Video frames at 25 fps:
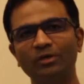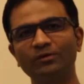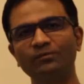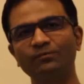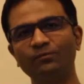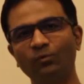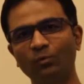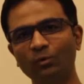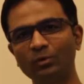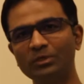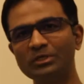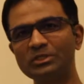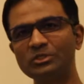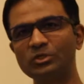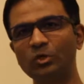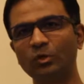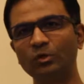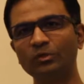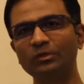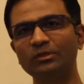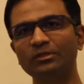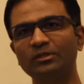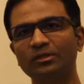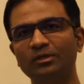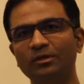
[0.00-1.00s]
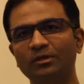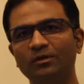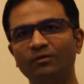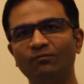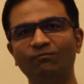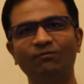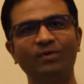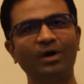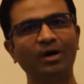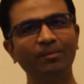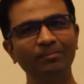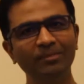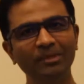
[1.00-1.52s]
I focus on
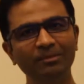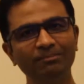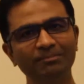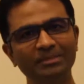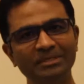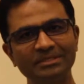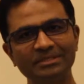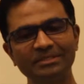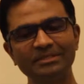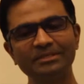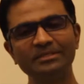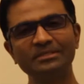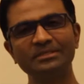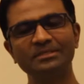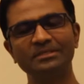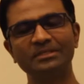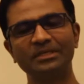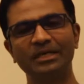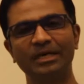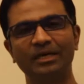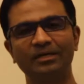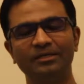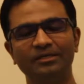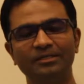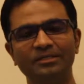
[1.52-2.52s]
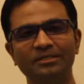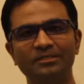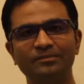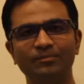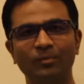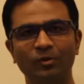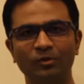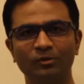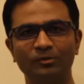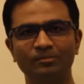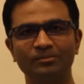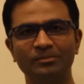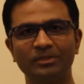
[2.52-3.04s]
farming business at this
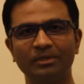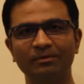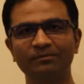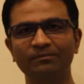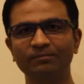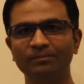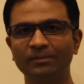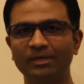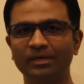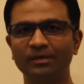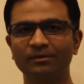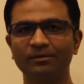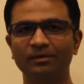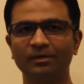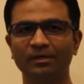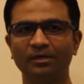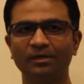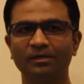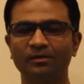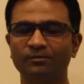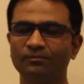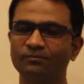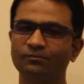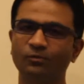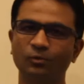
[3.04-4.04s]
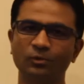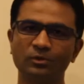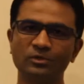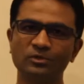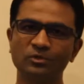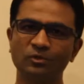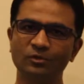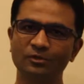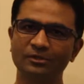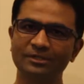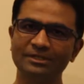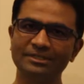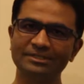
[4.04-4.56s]
point of time. I focus
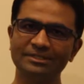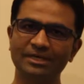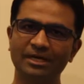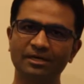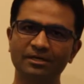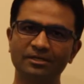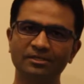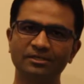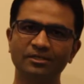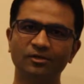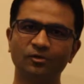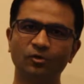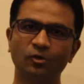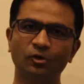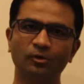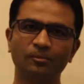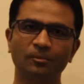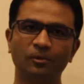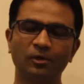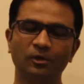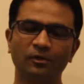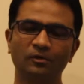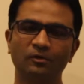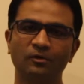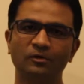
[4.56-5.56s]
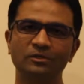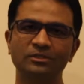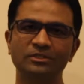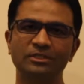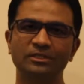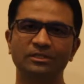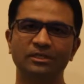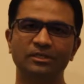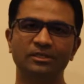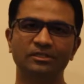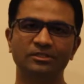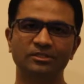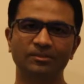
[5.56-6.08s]
on the strategic alternative accounts
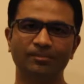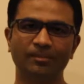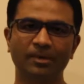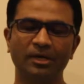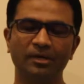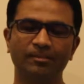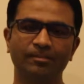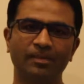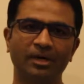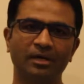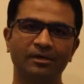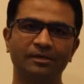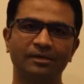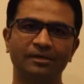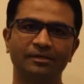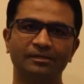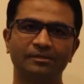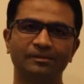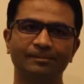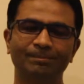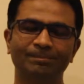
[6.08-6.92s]
in Japan market.